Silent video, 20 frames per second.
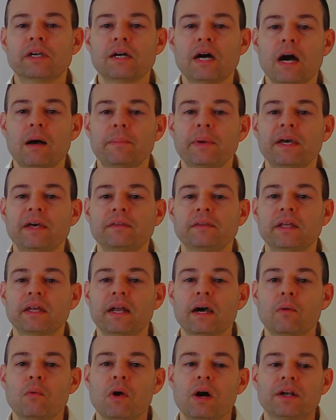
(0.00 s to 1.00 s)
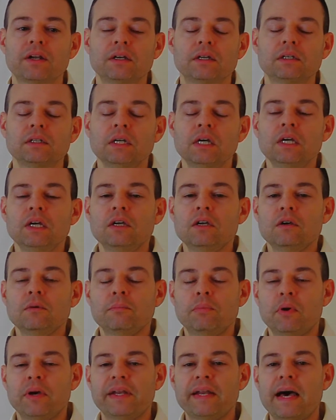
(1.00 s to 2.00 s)
comment that I want to
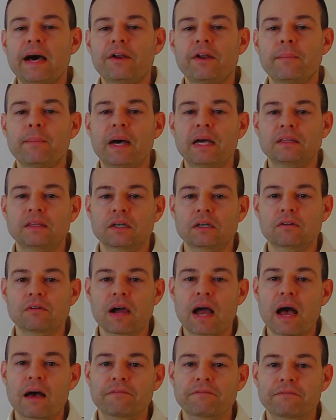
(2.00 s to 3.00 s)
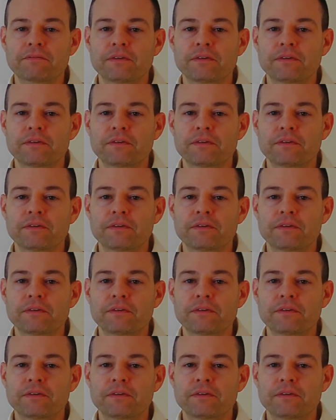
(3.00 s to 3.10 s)
point out about the graph.